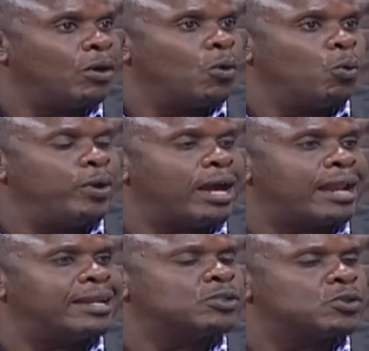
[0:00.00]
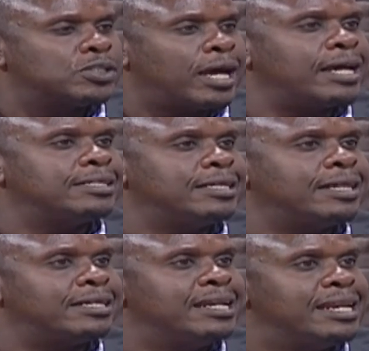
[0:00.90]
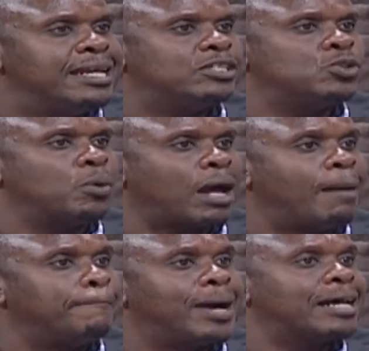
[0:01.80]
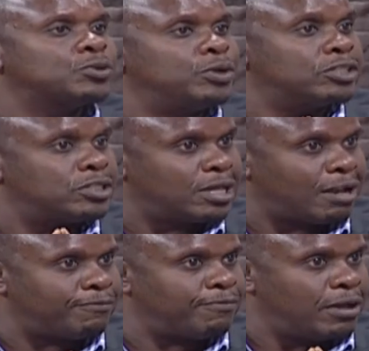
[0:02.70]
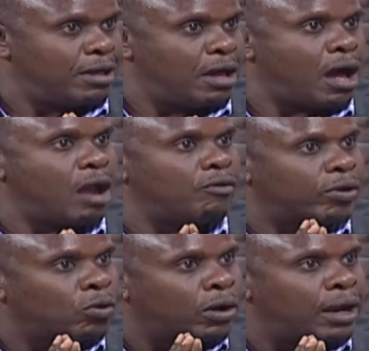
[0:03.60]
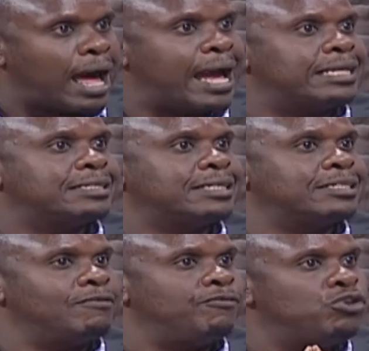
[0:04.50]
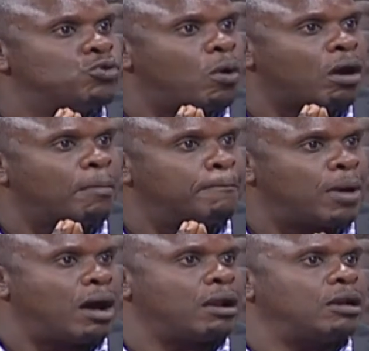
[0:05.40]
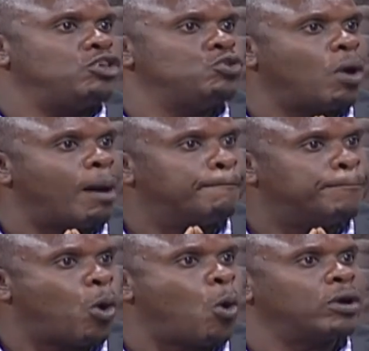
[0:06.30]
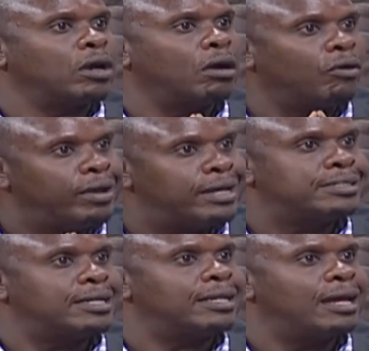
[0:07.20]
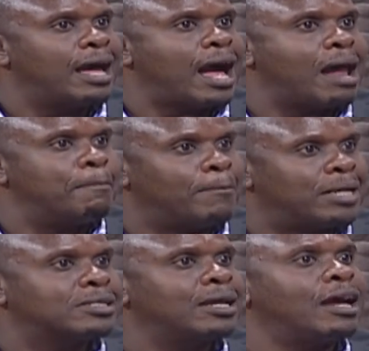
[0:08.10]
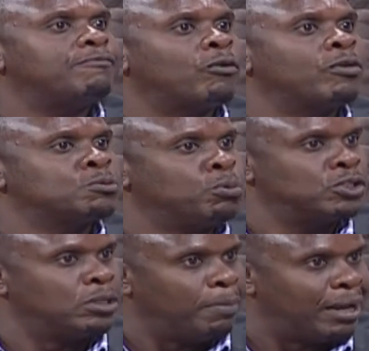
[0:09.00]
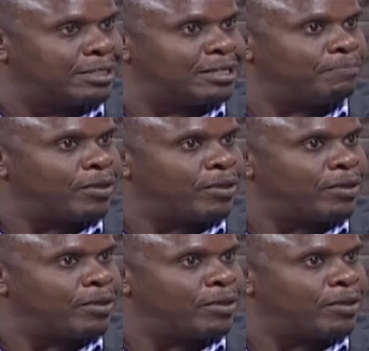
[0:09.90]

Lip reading: we are in a society that needs to come back to itself and recognize that if you are a man, you are born, created, and masculine for responsibility.